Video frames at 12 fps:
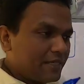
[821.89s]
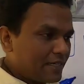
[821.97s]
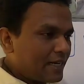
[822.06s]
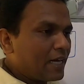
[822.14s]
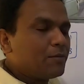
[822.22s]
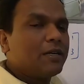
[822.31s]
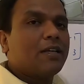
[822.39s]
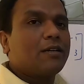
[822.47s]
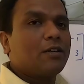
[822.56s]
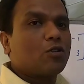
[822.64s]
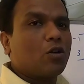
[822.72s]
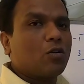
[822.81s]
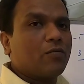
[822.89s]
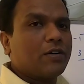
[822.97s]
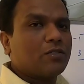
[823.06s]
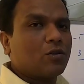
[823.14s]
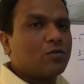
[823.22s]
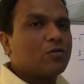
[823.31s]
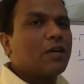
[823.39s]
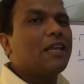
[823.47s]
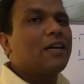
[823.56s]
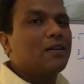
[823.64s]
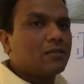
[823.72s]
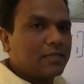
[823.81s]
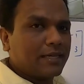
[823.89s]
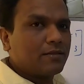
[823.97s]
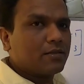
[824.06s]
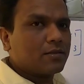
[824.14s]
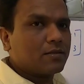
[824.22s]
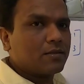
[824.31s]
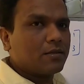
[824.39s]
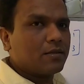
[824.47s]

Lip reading: It can be done in column wise also. A little changes.